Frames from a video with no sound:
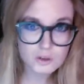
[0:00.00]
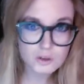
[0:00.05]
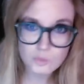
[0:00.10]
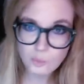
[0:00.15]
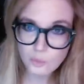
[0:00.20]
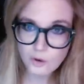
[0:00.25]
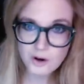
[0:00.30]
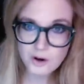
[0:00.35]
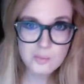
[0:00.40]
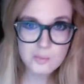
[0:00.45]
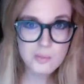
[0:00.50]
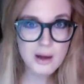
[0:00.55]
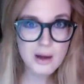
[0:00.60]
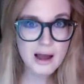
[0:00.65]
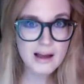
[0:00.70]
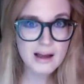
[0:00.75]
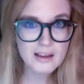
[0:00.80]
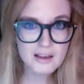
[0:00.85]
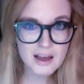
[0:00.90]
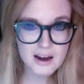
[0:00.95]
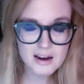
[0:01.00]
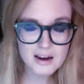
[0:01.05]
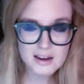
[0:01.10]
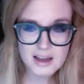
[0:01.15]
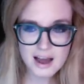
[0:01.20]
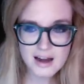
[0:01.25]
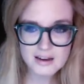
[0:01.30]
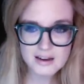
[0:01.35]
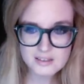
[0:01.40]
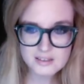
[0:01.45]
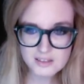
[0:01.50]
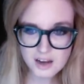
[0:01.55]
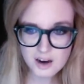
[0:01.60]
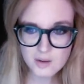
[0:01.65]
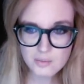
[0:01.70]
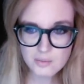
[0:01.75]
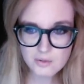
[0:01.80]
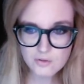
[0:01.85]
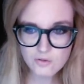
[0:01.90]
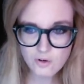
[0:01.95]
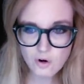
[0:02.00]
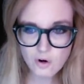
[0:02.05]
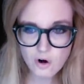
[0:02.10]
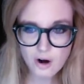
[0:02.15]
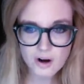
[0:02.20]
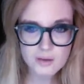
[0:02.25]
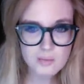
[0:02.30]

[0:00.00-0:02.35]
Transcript: could bring him back yet again. He's done it before,